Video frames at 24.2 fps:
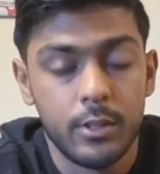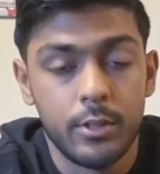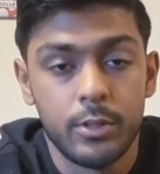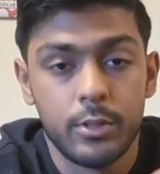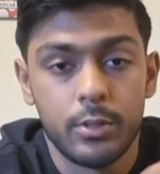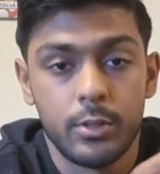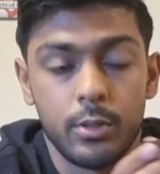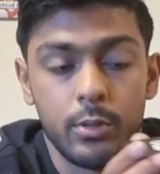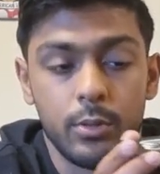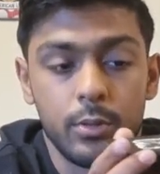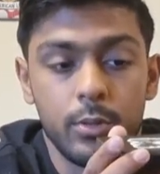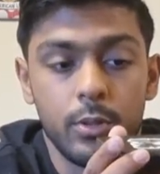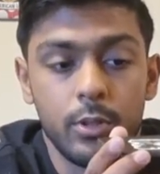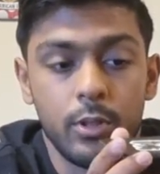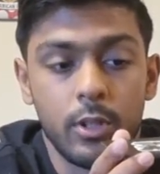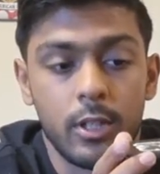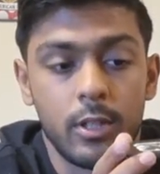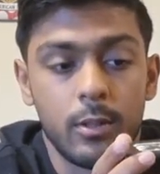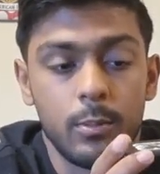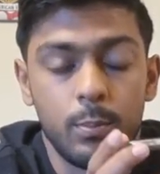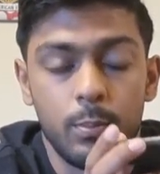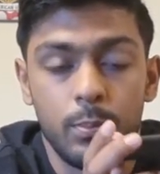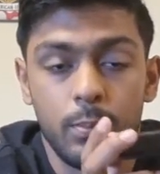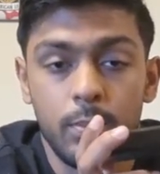So you got
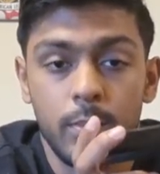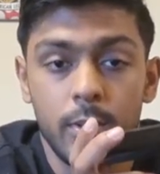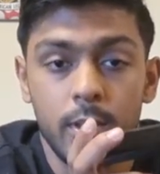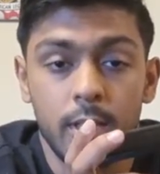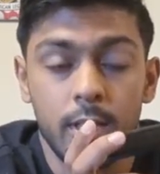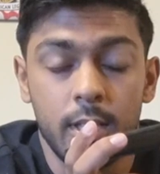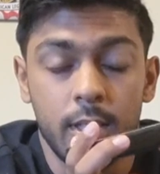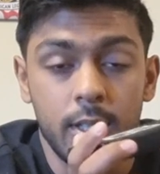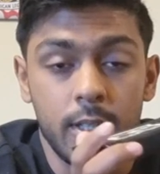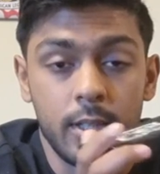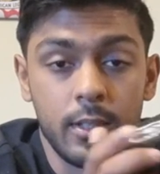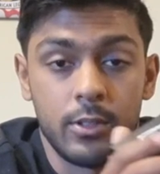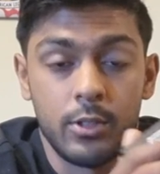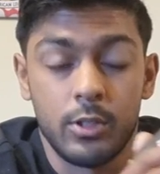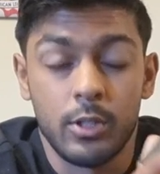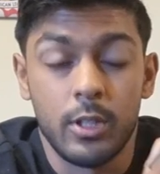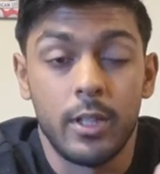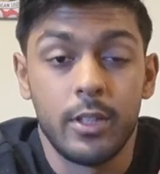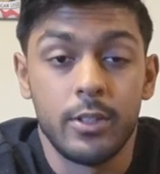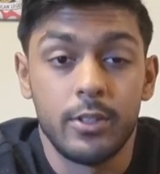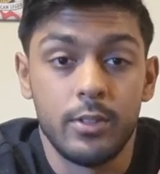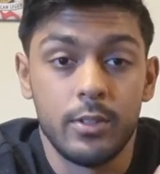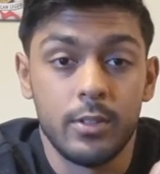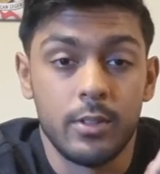to
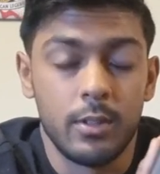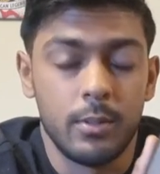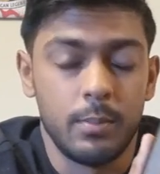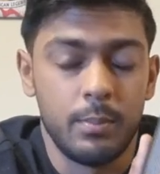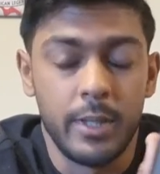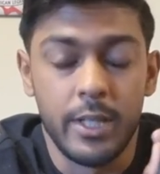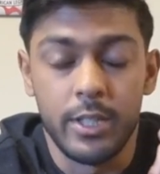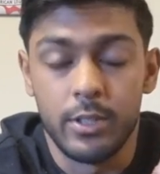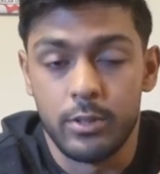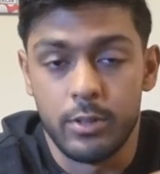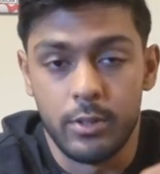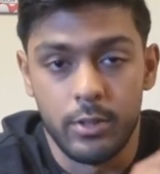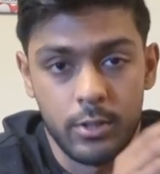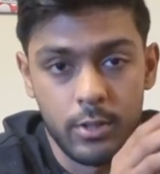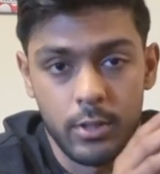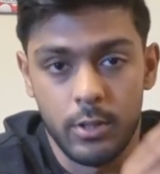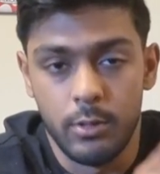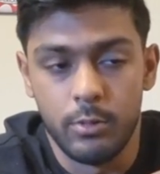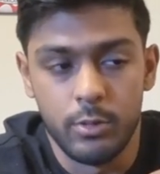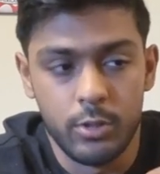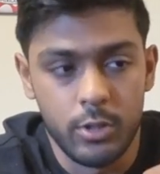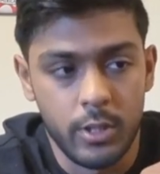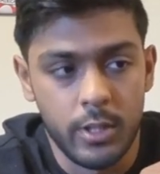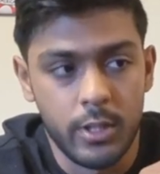charge it based on a
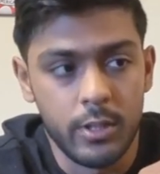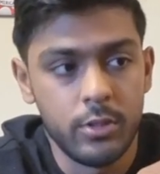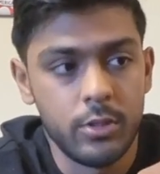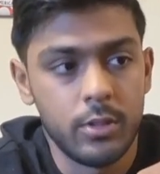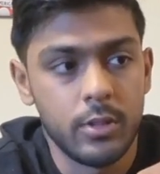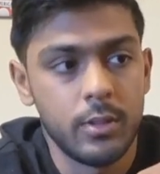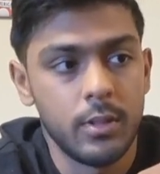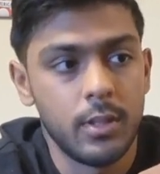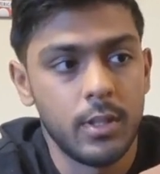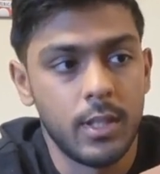slow charge.